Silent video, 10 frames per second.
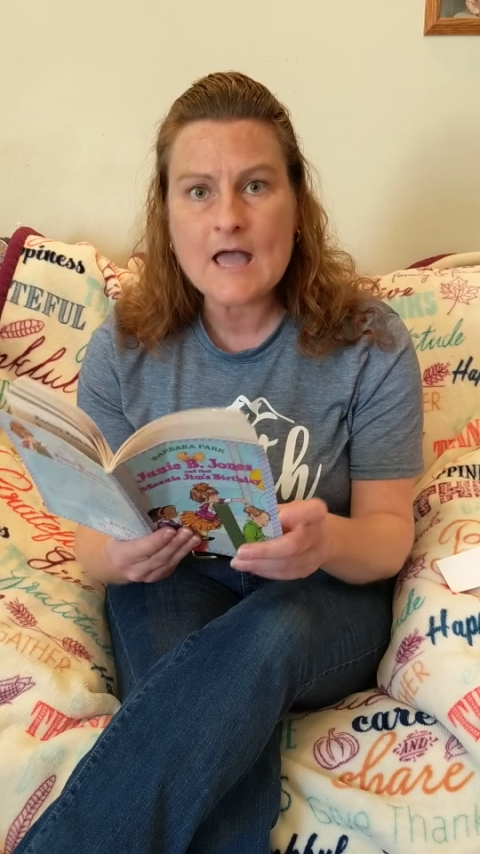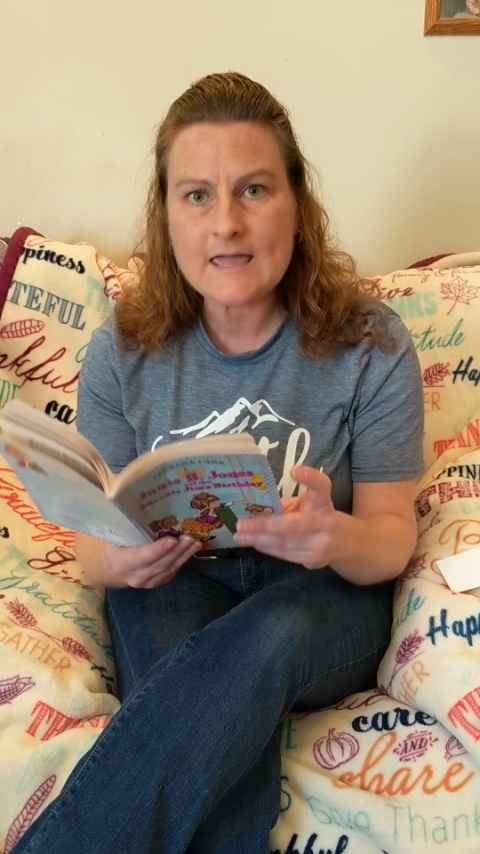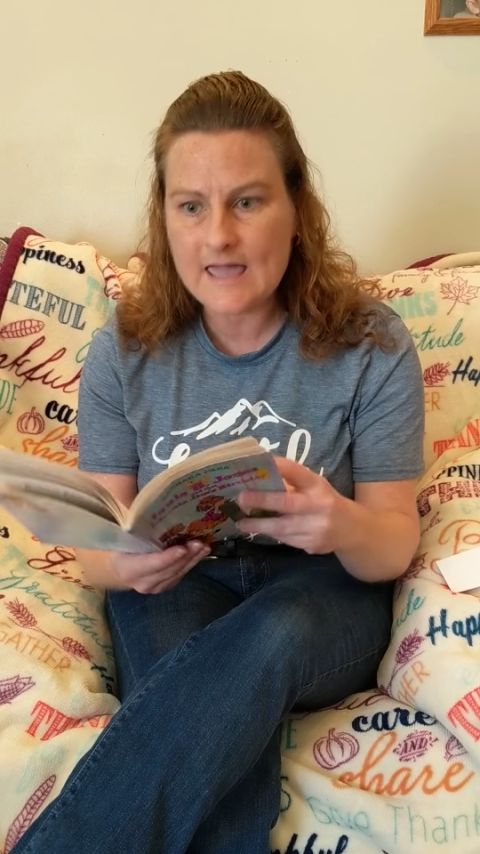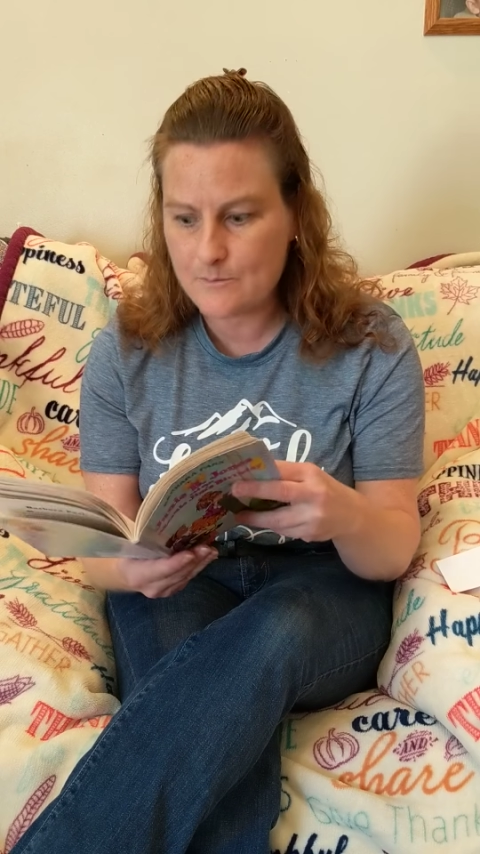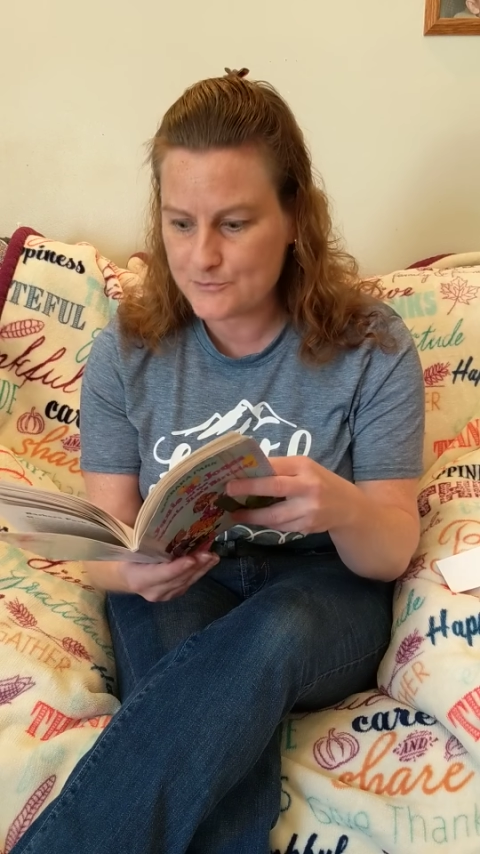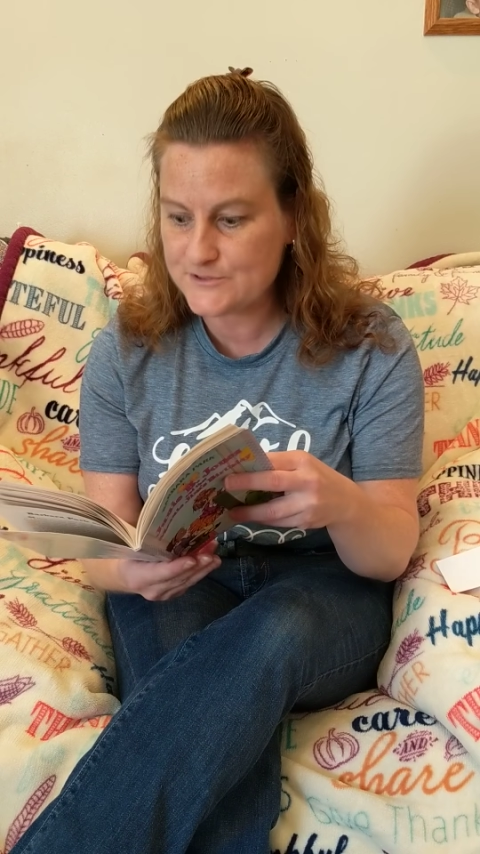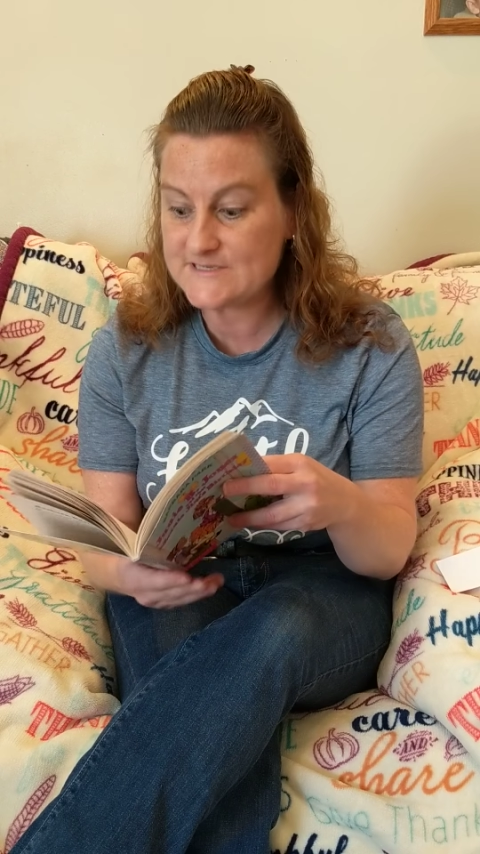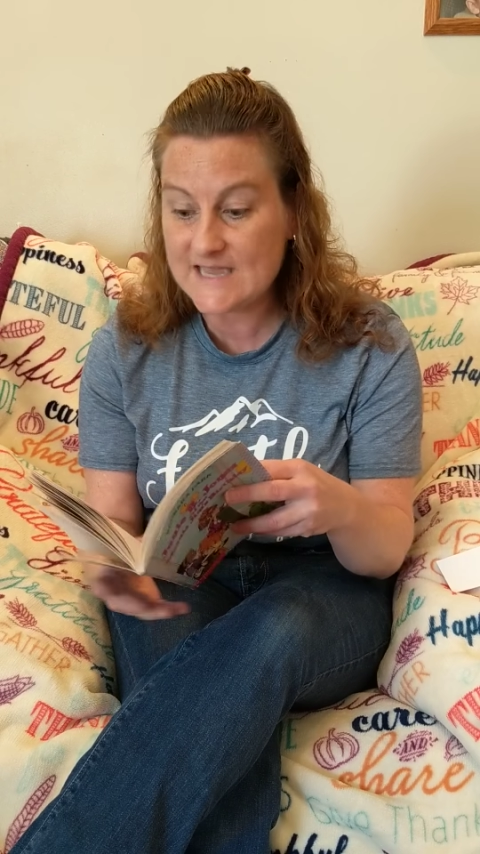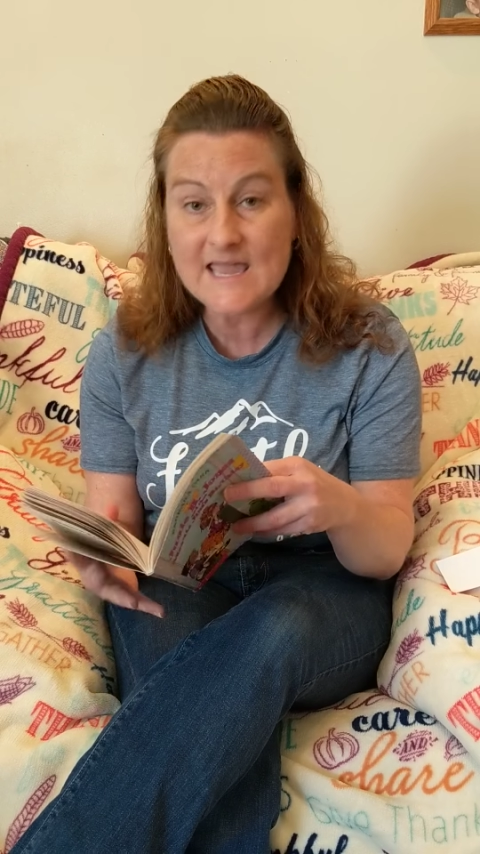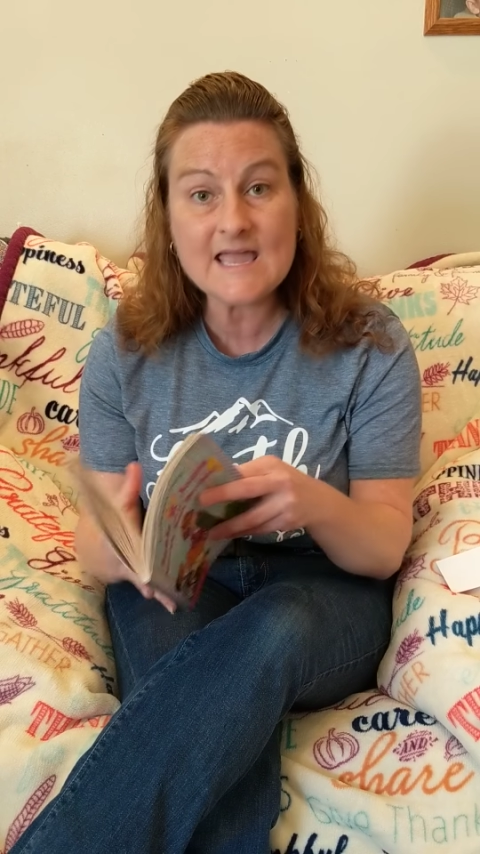can
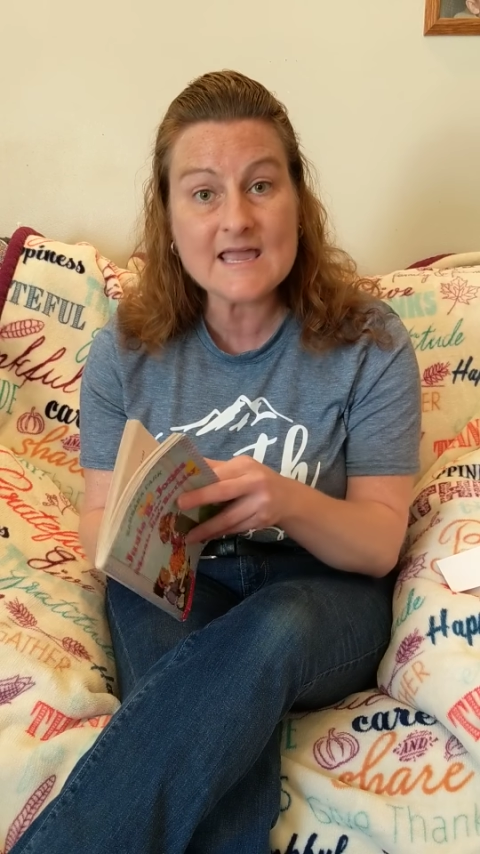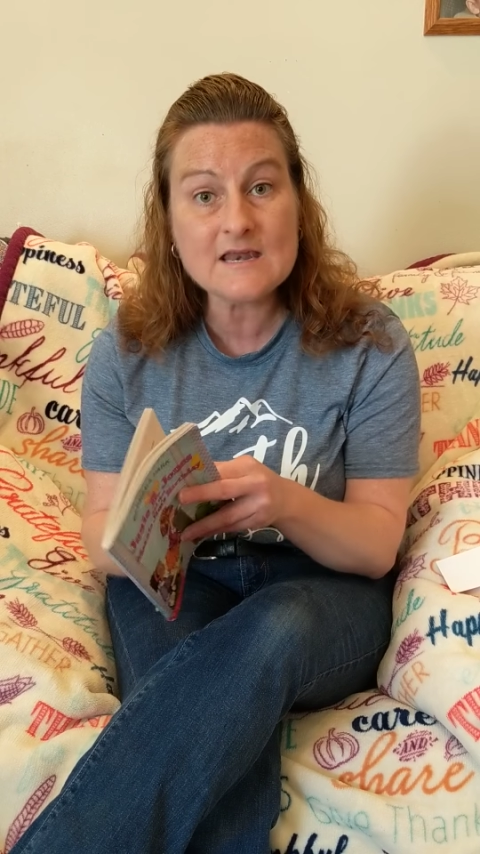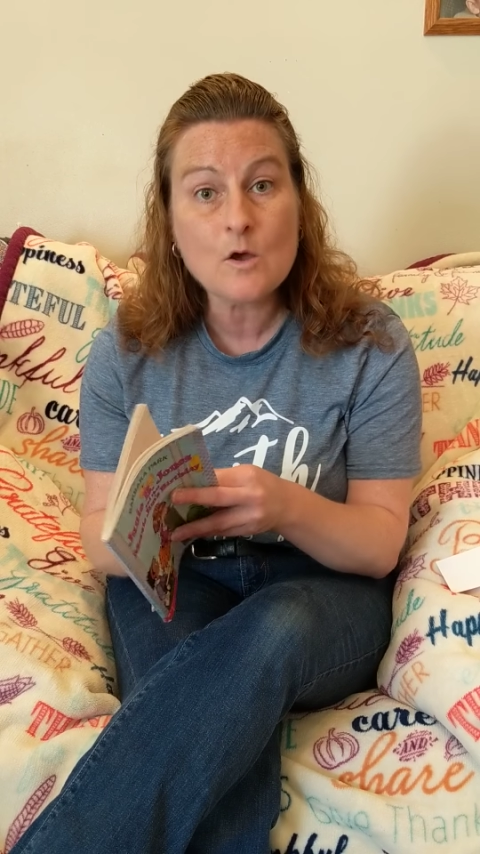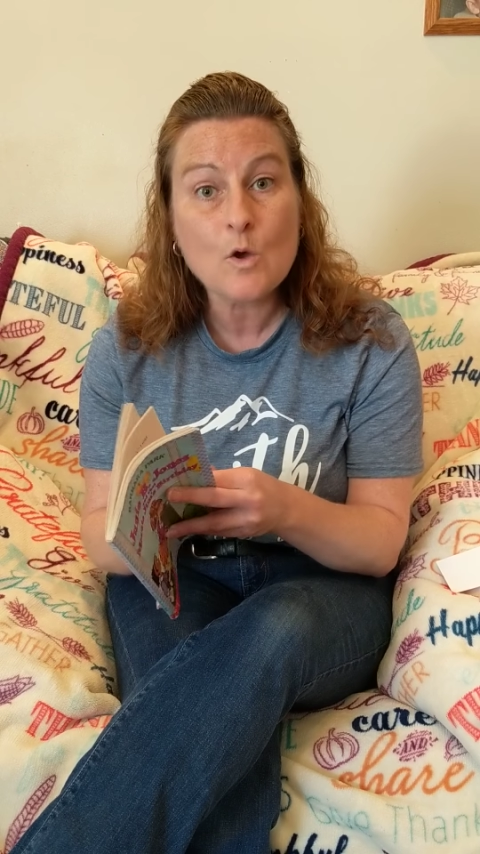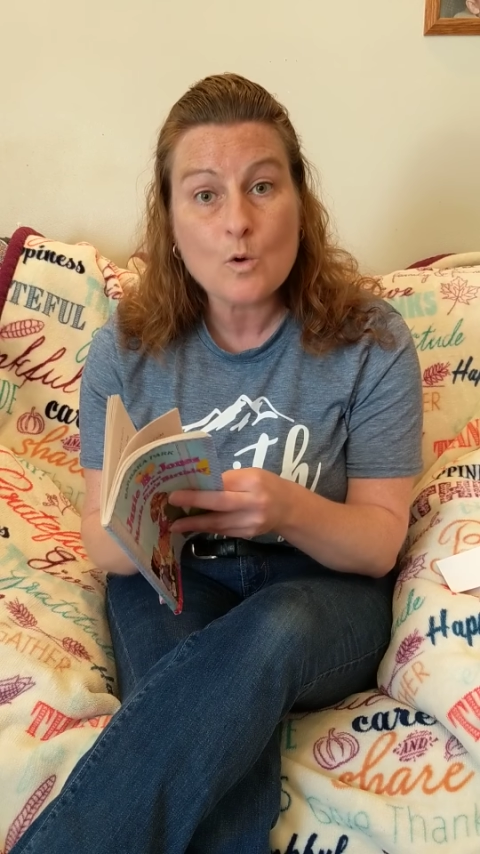pretend